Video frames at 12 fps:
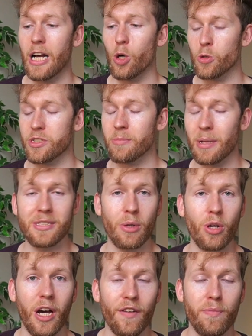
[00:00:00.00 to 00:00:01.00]
or sometimes
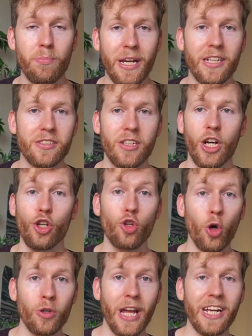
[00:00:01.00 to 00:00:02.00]
they'll kind of mix
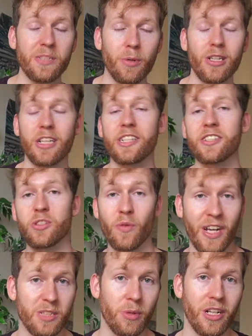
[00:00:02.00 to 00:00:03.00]
non-expert clinicians
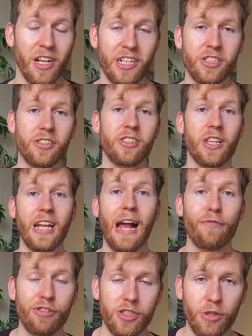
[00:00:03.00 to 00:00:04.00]
with expert clinicians and then
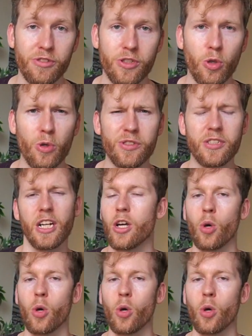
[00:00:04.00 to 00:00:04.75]
average those scores.